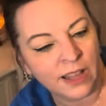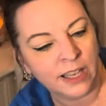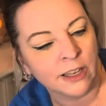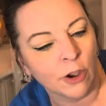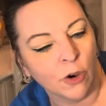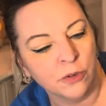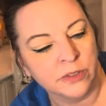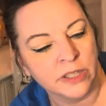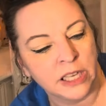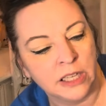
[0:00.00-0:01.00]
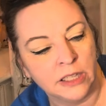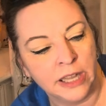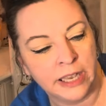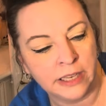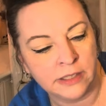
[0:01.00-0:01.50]
like an overly
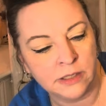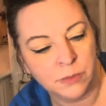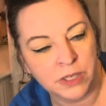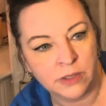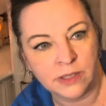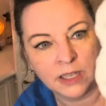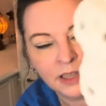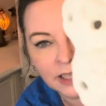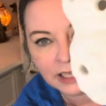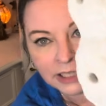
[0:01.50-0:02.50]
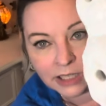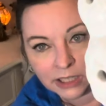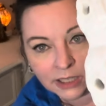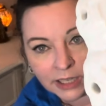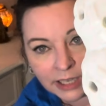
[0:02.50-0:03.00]
glazed, but it's like a lightly
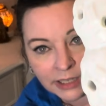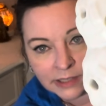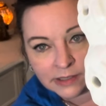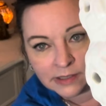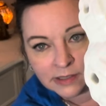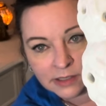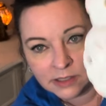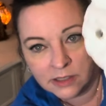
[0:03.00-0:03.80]
glazed.